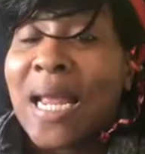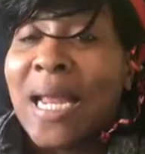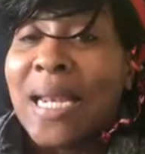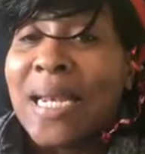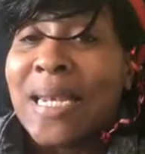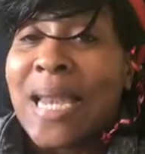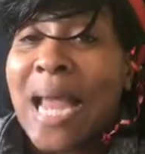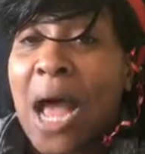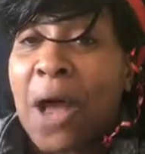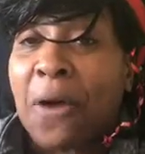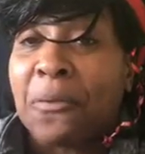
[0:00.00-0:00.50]

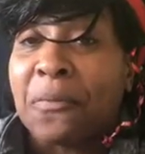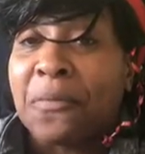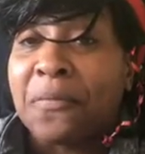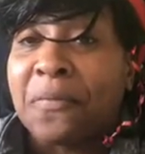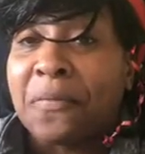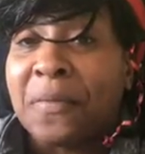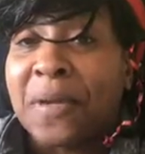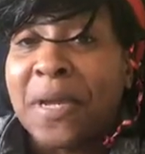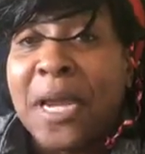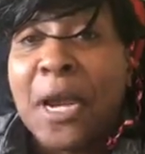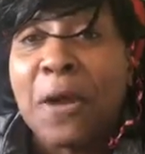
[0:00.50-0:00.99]
Now,
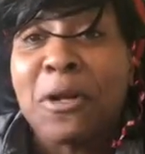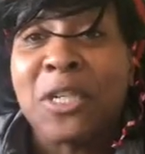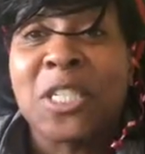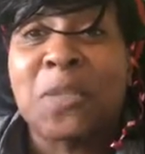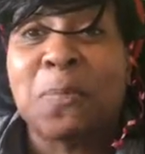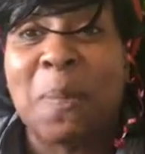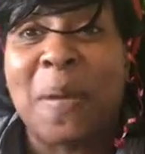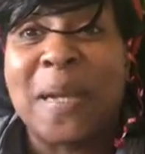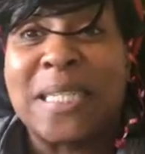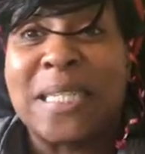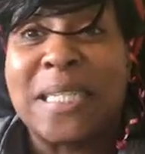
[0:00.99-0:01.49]
here to
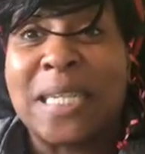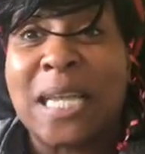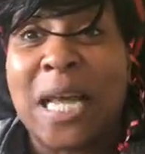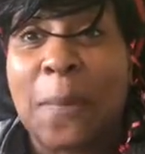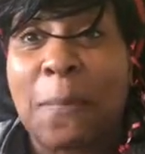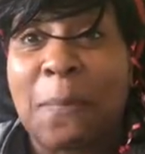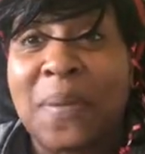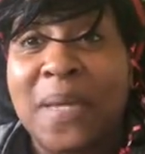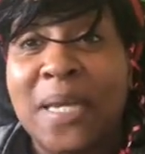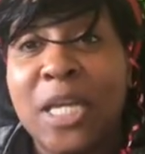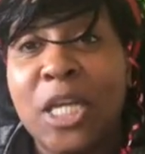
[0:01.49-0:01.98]
spice it
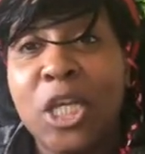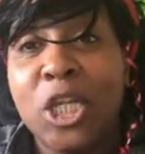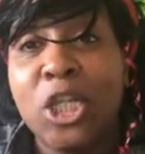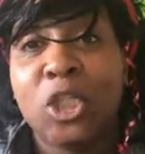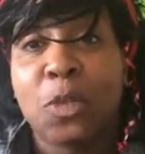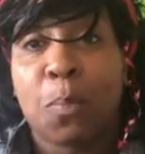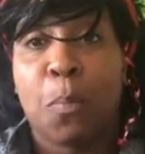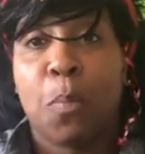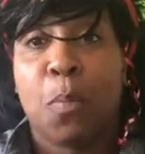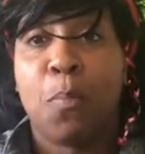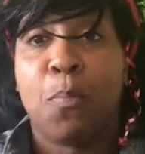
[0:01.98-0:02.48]
up
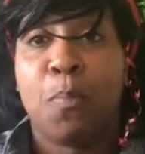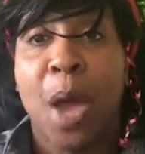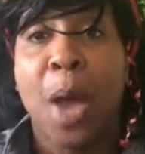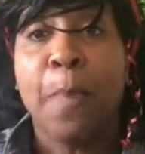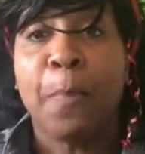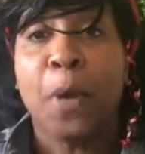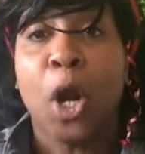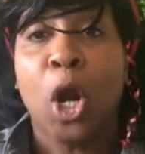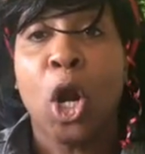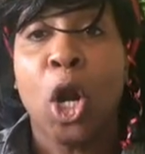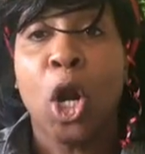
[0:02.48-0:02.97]
is
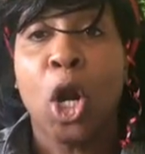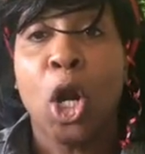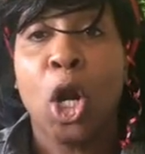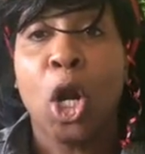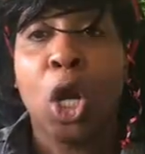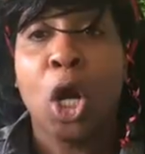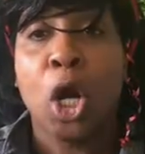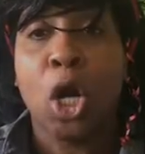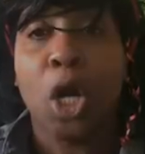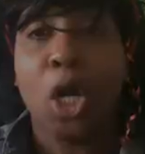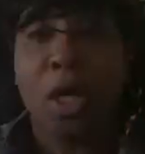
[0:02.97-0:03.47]

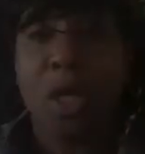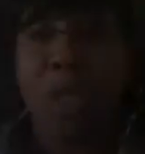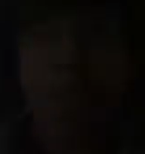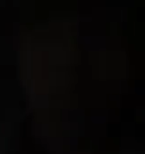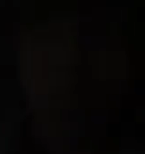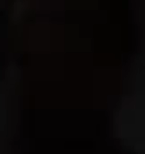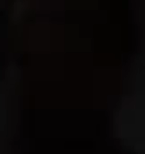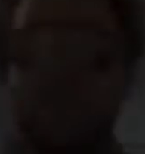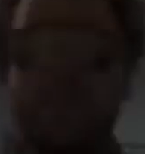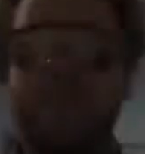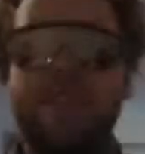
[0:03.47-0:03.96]
Pepper.
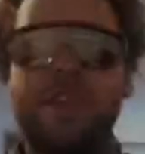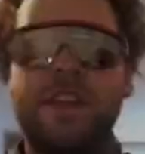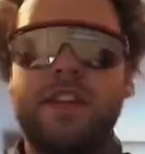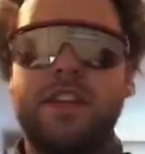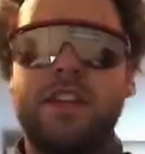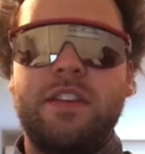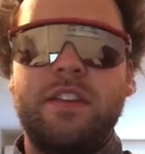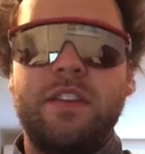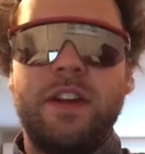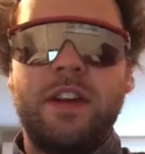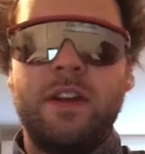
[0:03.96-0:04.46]

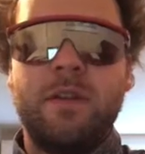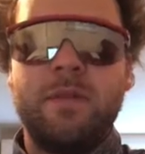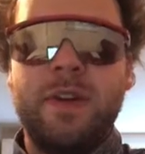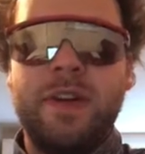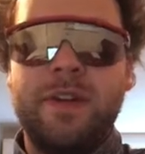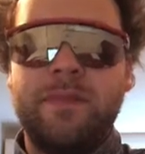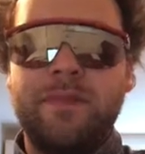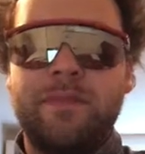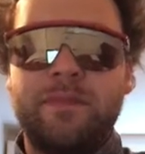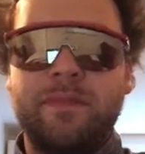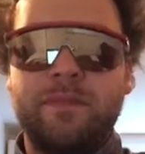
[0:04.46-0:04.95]
Thank you,
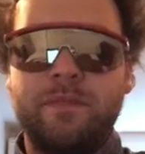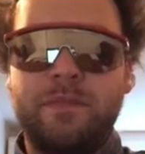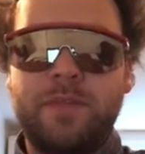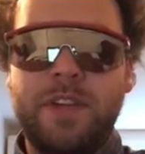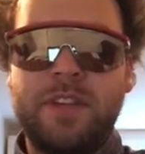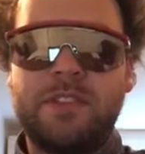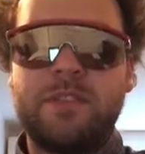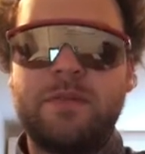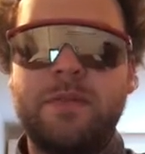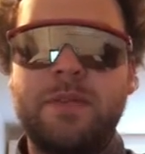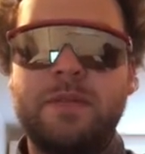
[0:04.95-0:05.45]
Araba.
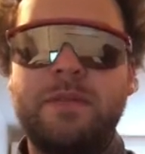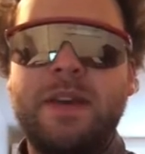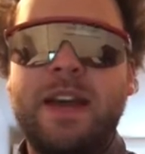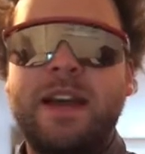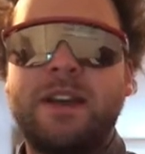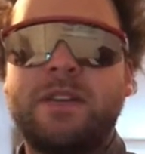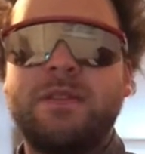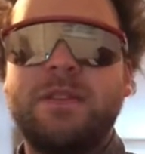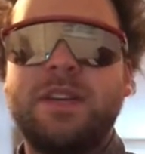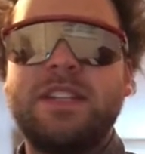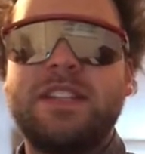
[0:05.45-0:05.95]
Pleasure to be
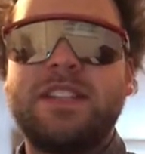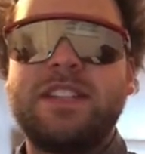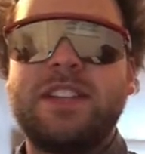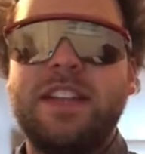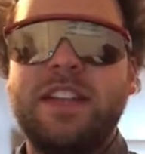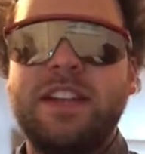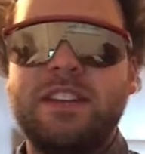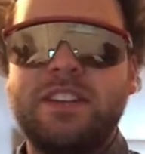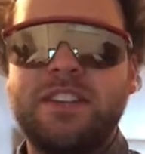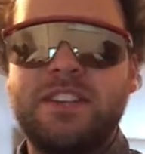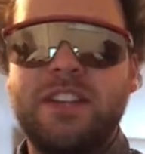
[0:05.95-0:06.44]
back once
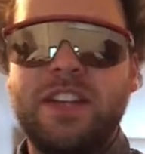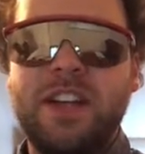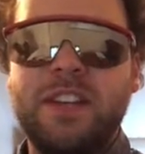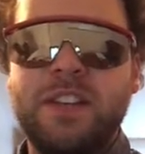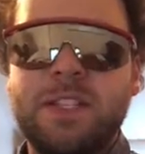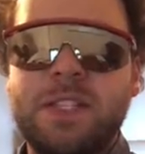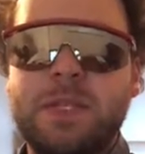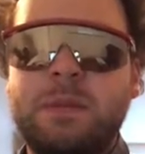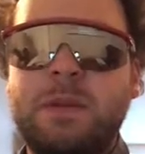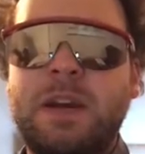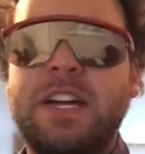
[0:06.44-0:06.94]
again to shine
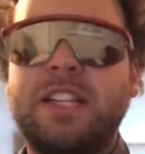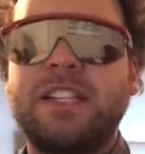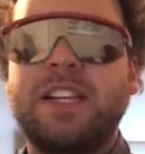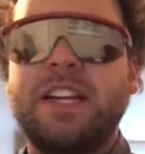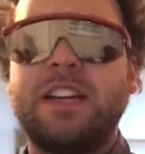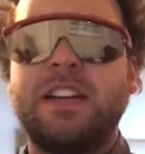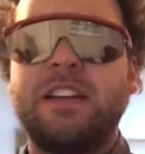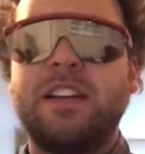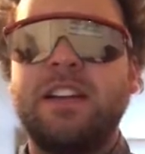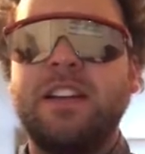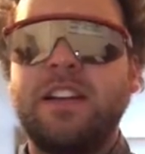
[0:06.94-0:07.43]
the
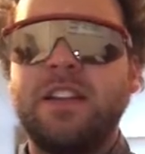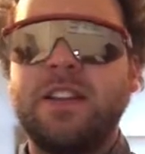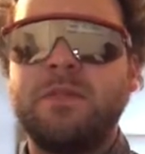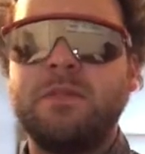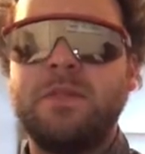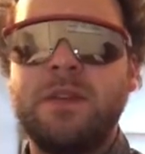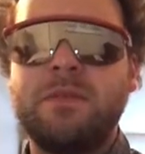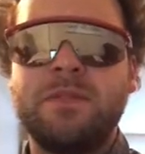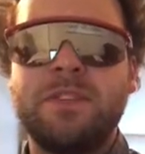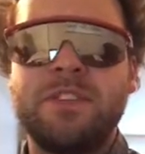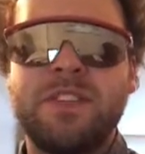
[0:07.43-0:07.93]
spotlight on the
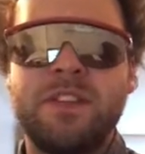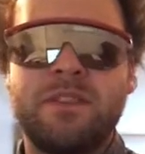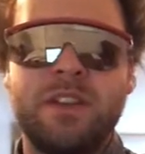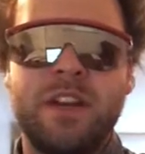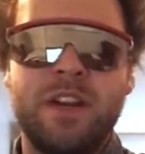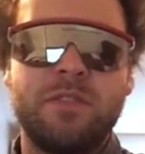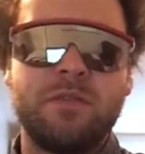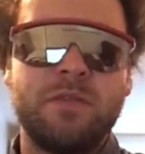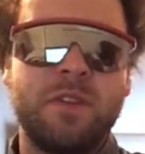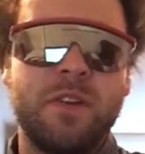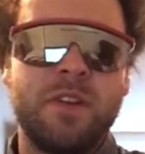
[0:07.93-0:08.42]
members of
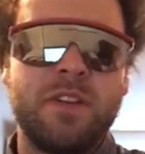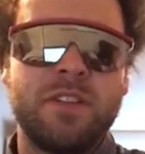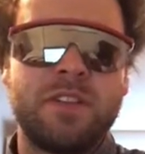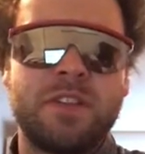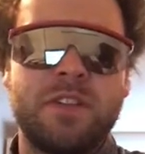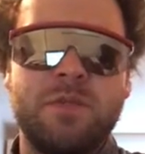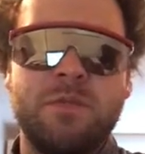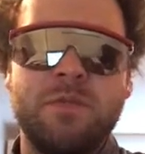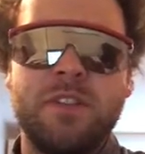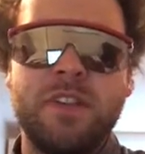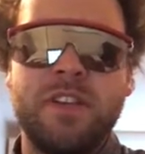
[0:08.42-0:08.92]
our Royals
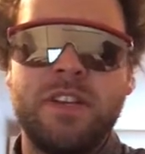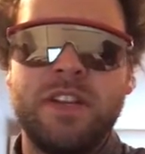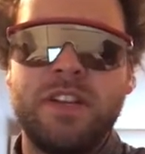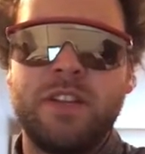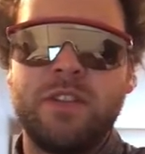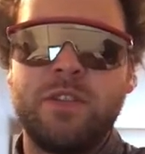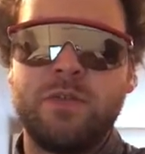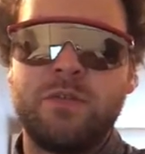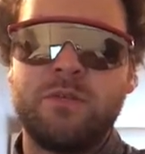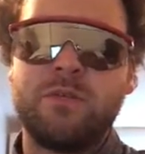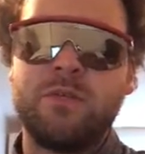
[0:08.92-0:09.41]
community
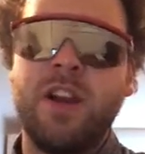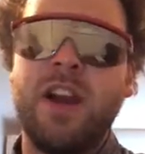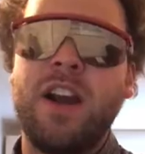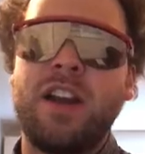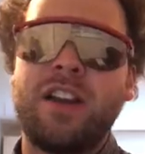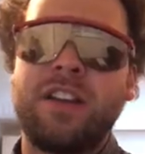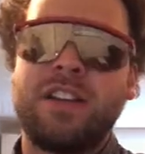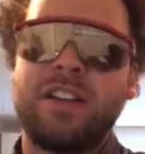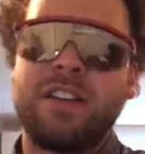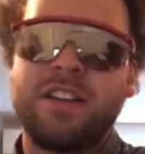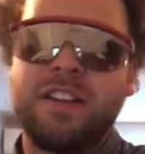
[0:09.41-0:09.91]
who
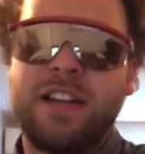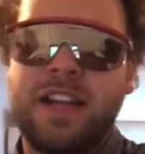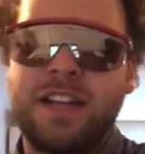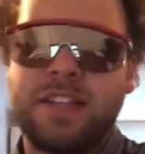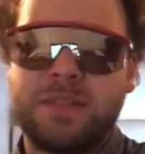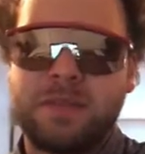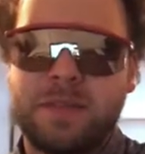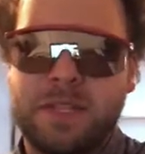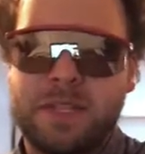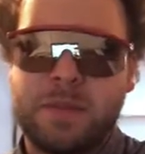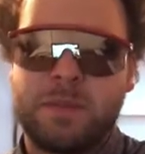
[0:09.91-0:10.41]
rocked
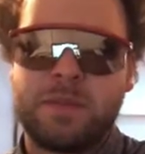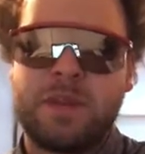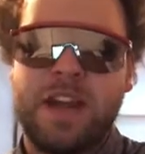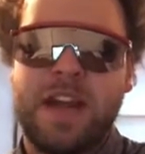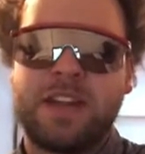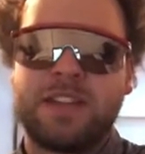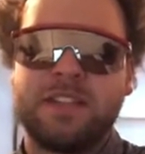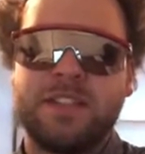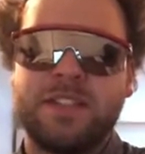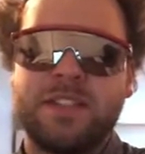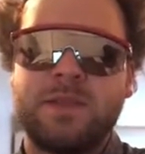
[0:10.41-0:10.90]
last week's
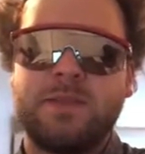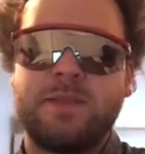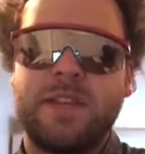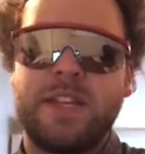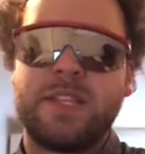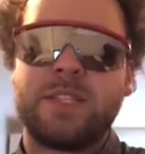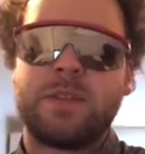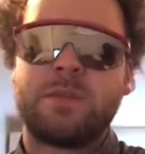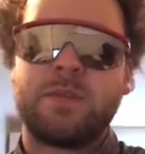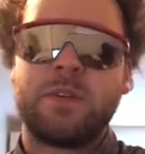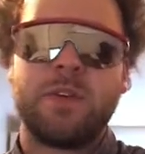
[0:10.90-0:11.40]
Practice
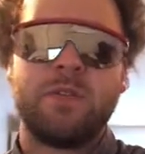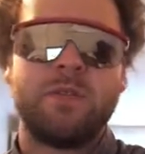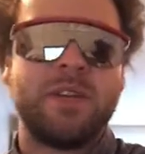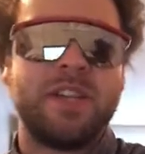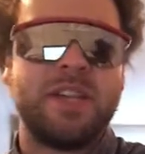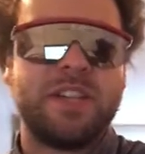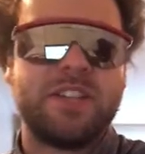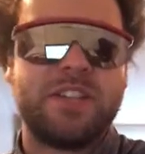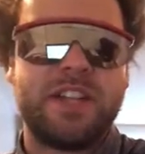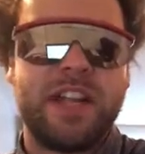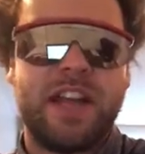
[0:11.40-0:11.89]
Makes
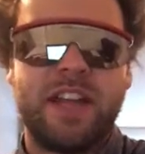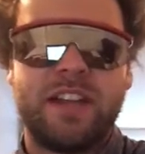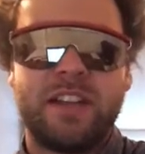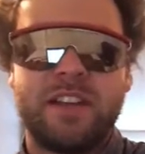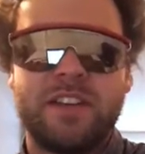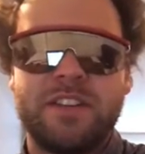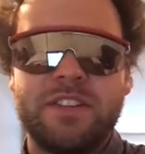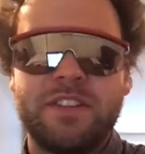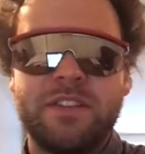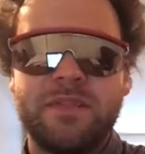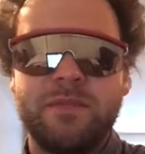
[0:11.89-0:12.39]
Permanent
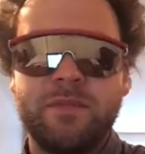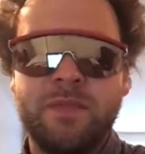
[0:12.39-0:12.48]
challenge.